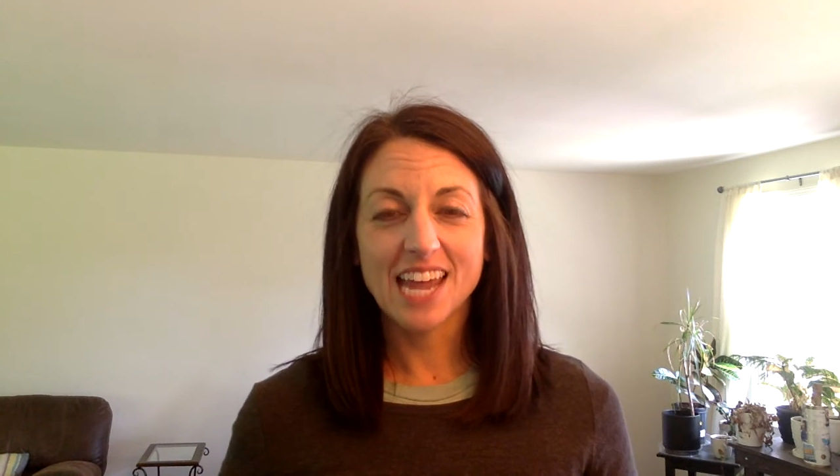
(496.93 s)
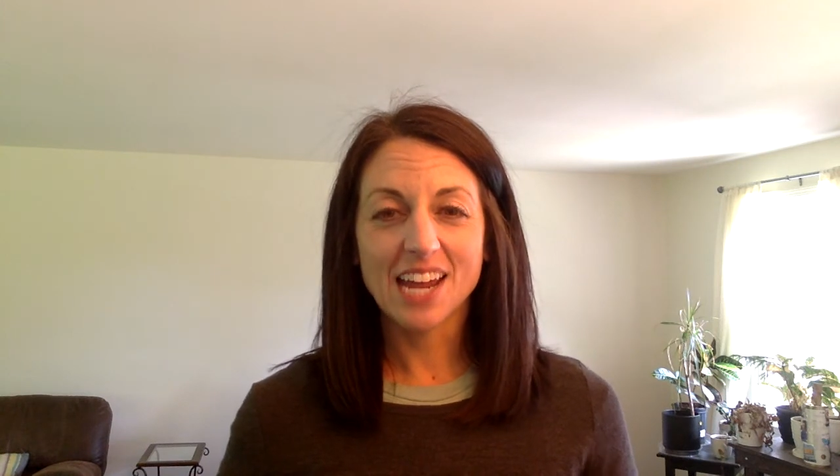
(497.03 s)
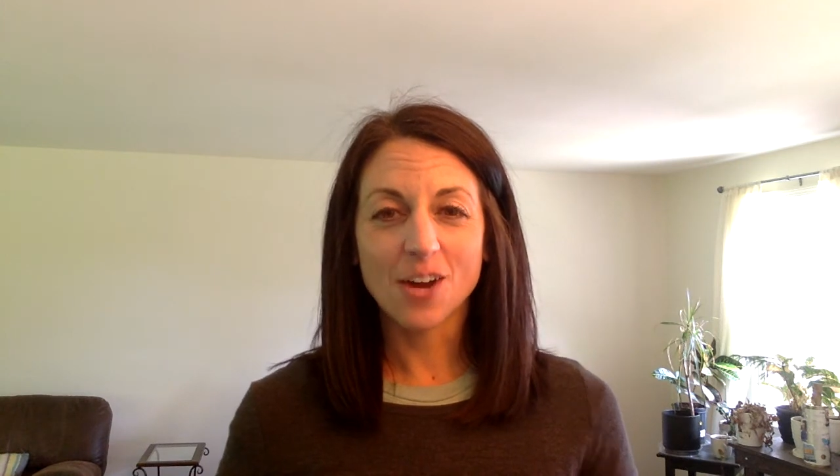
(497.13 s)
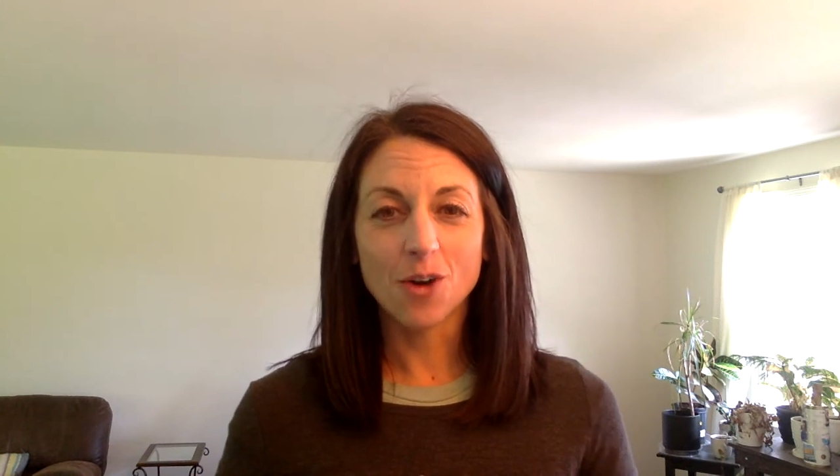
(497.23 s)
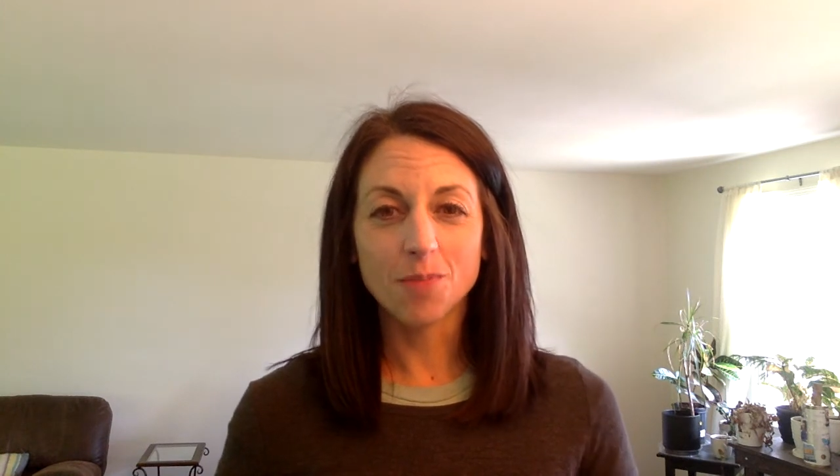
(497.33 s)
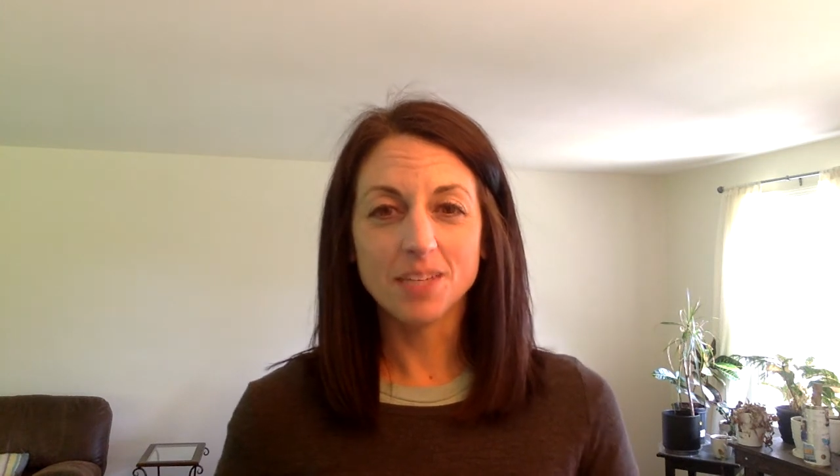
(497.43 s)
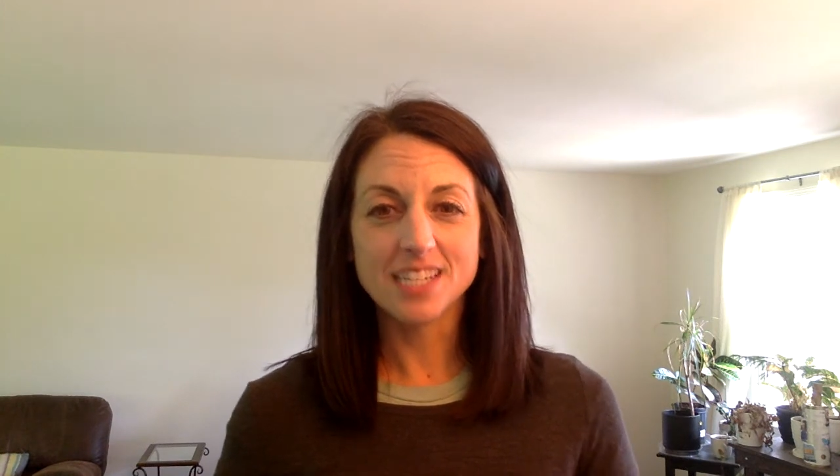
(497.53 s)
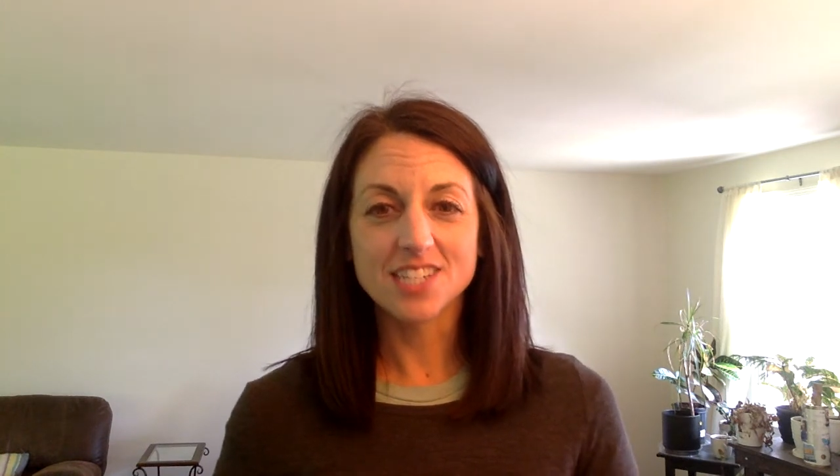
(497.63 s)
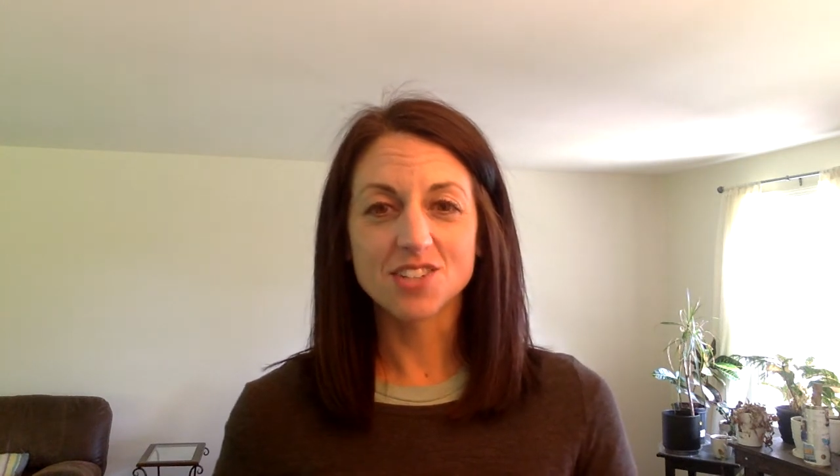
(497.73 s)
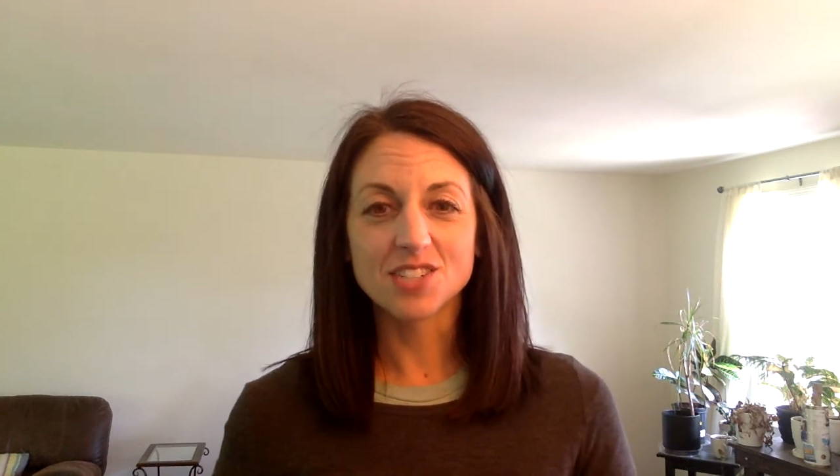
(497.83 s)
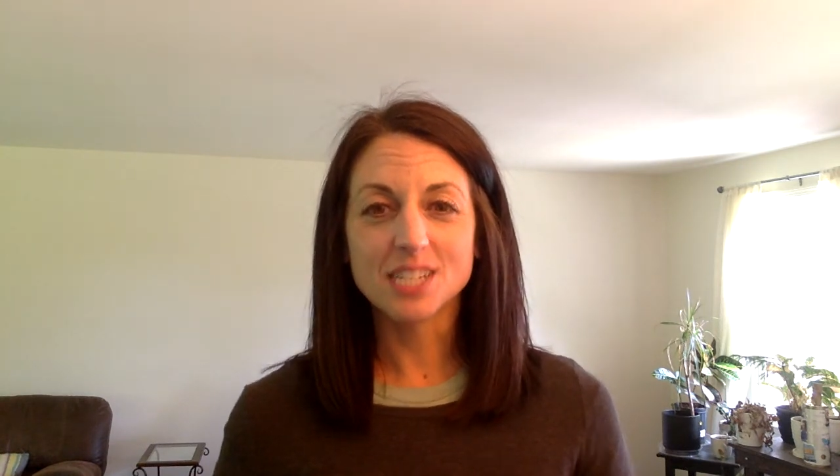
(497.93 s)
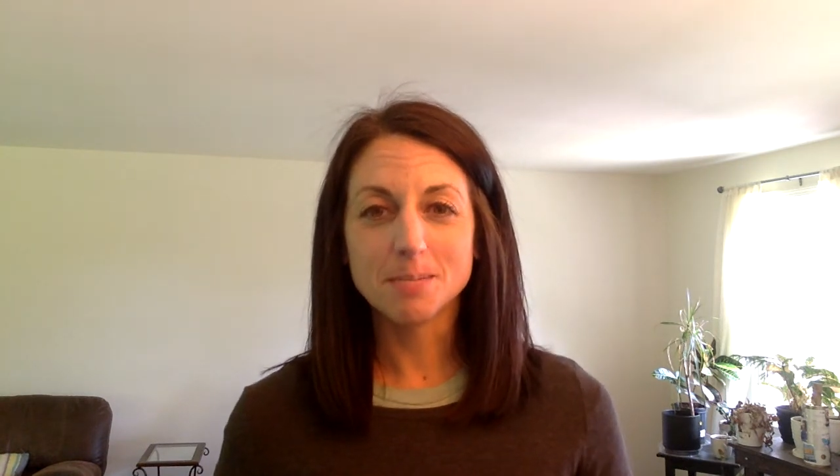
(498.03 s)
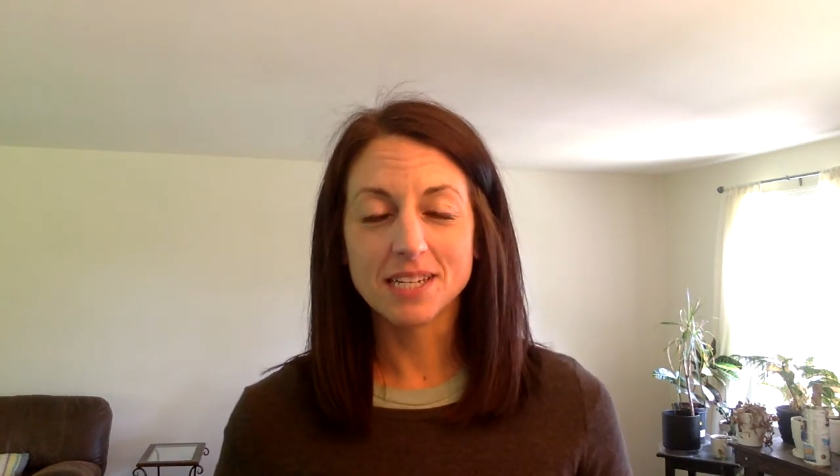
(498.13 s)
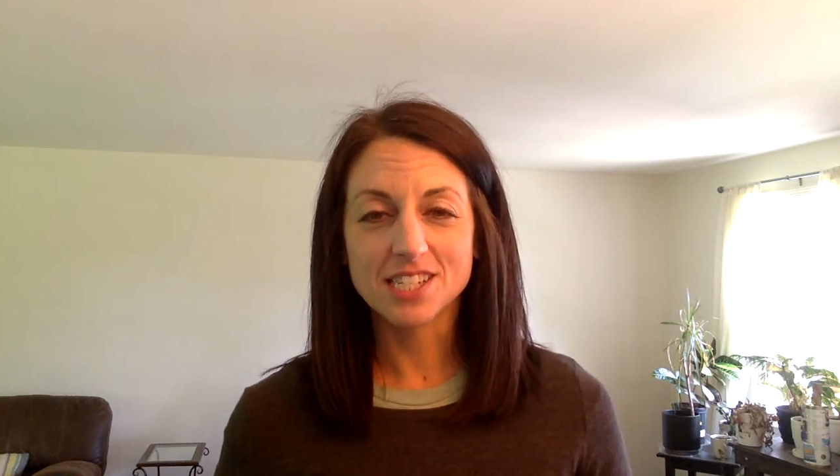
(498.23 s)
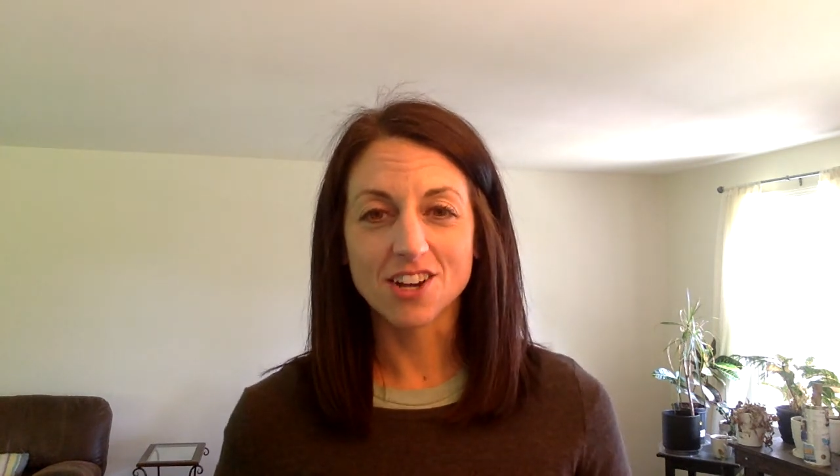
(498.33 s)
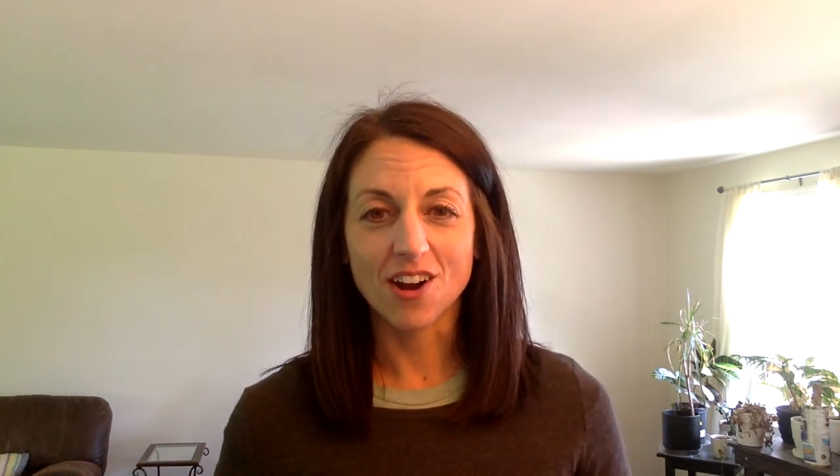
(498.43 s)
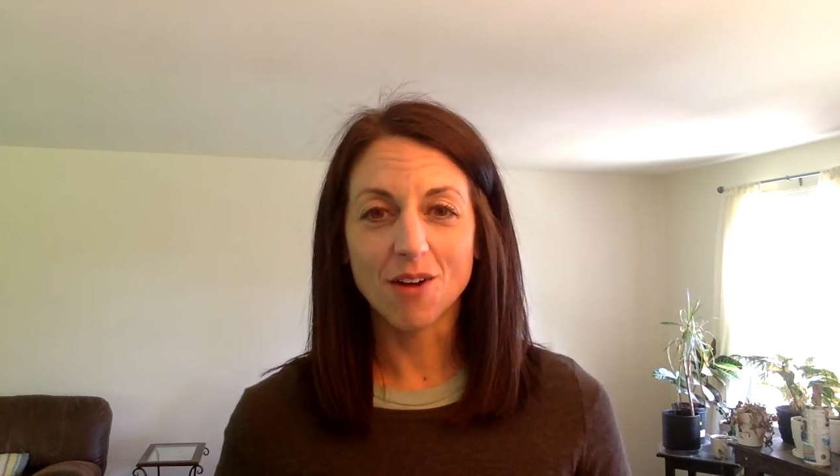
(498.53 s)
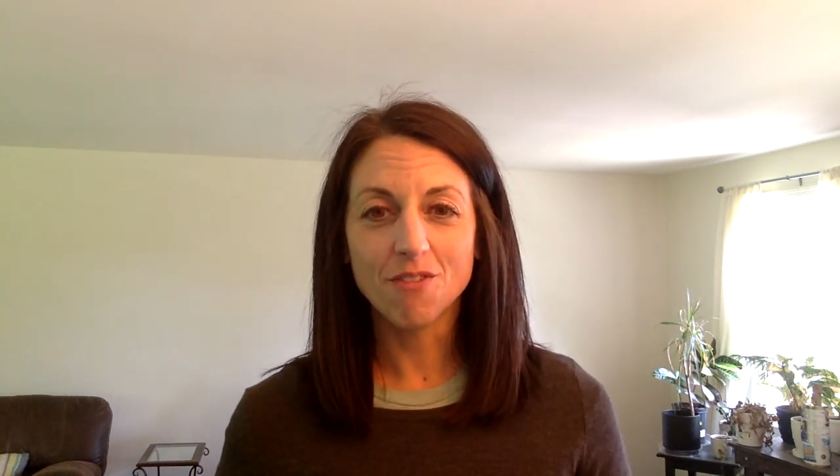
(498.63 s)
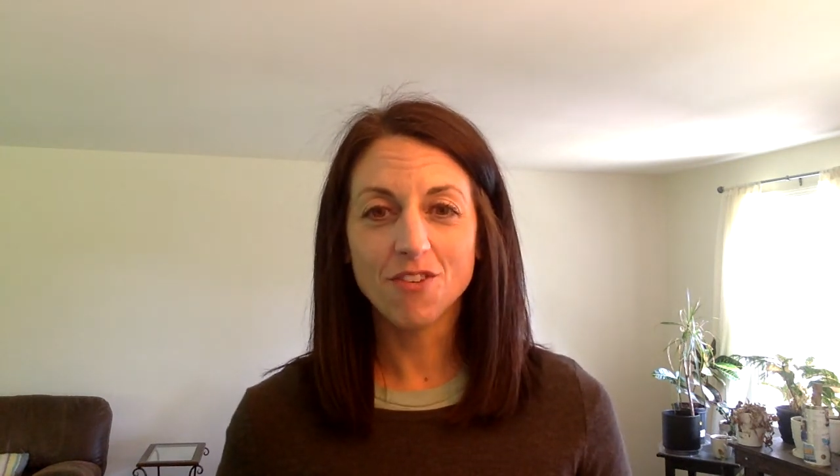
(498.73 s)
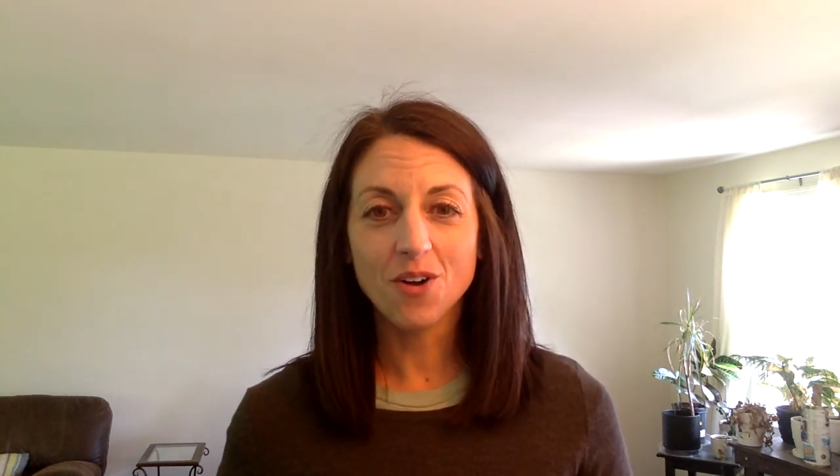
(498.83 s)
I hope these little tidbits are
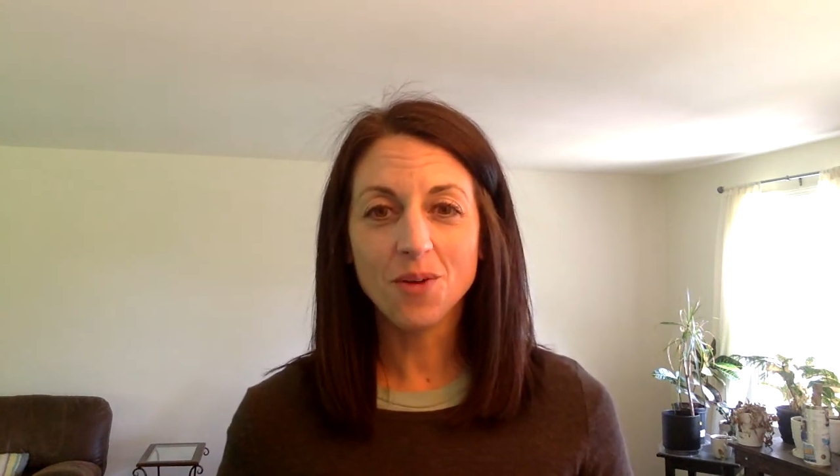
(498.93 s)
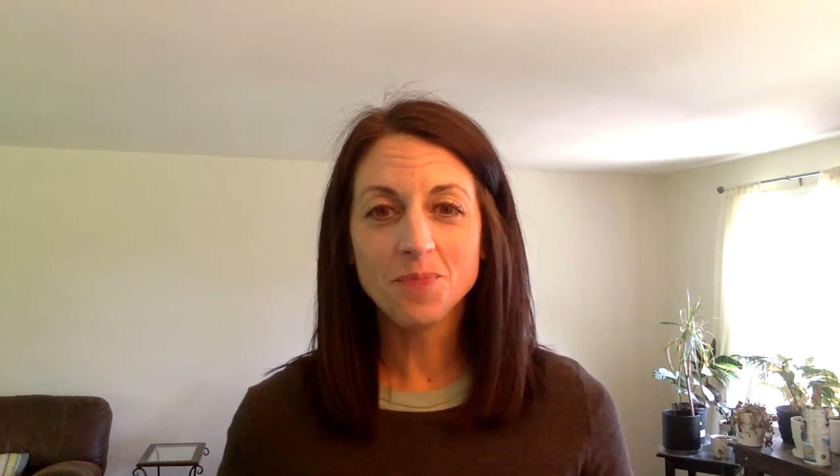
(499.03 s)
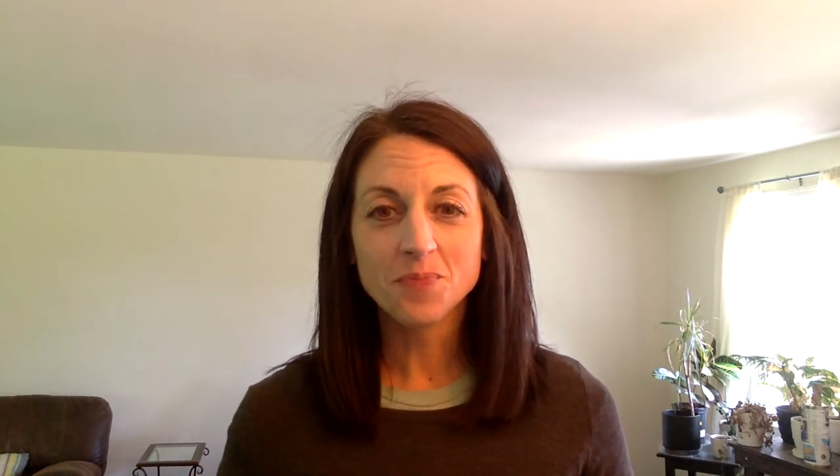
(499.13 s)
helpful.